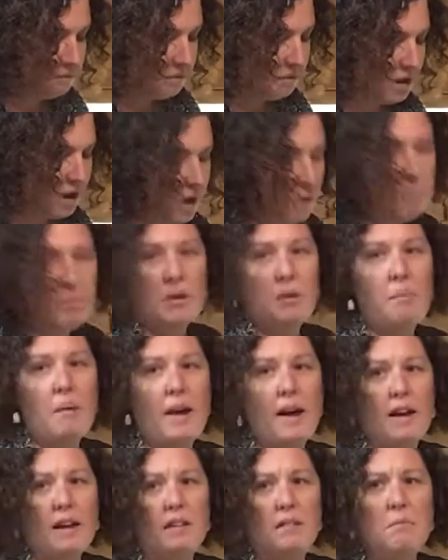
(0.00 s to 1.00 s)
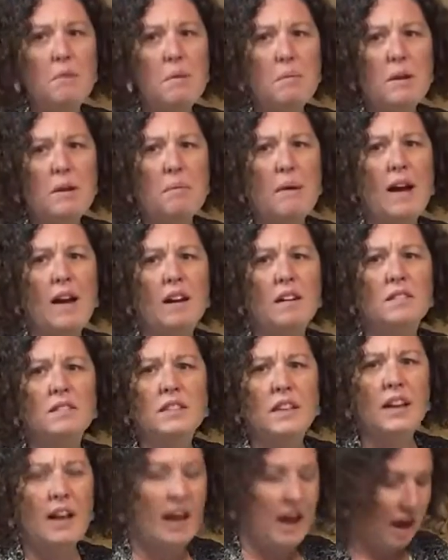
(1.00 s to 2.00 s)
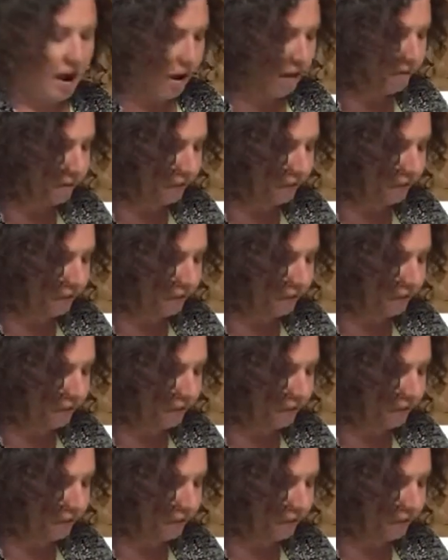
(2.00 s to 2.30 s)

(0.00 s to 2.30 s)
a couple of pounds, maybe 1.5 pounds.